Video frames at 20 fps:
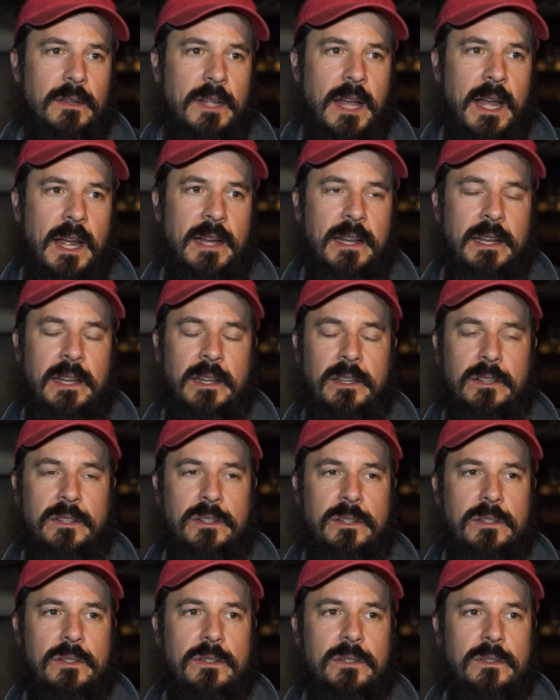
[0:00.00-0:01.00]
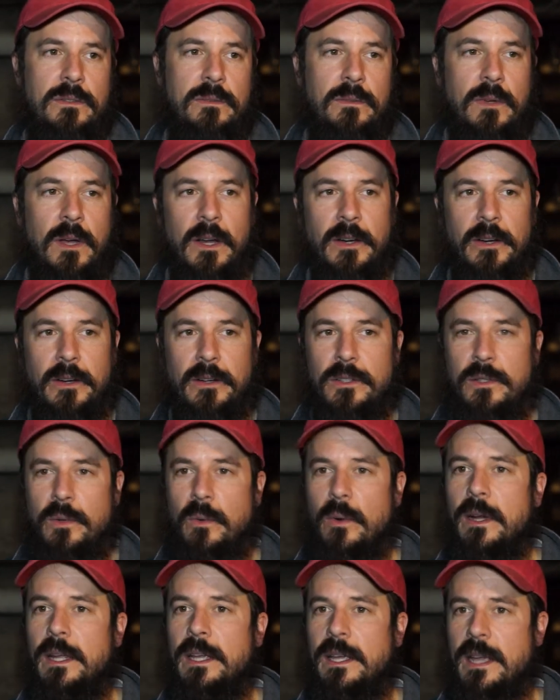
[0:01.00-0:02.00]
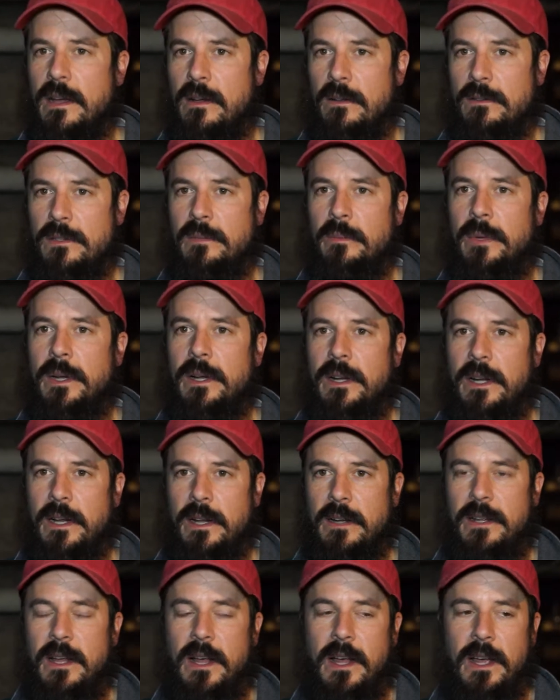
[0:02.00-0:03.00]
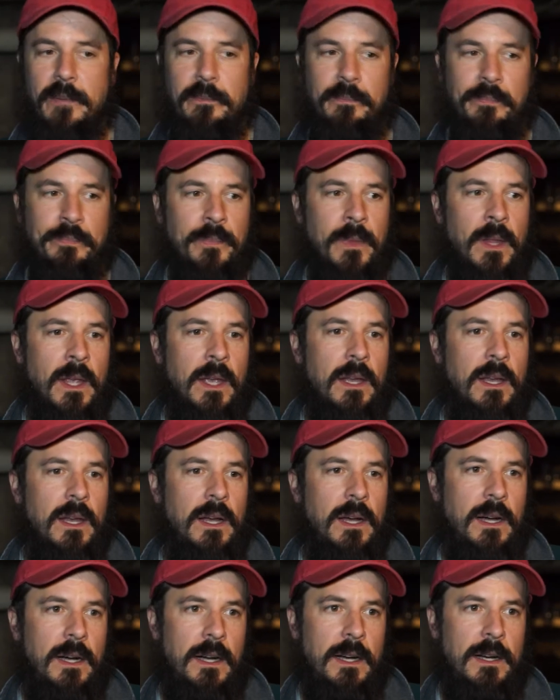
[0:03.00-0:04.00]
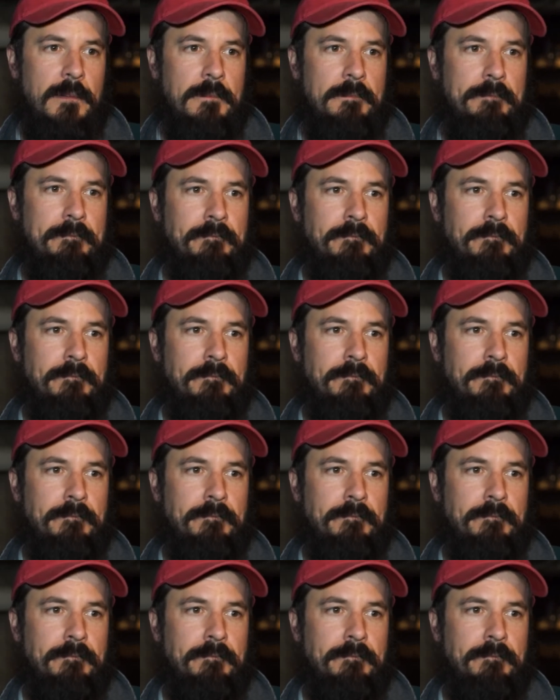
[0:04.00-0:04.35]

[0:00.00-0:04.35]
90 to 120 gallons of beer at a time um,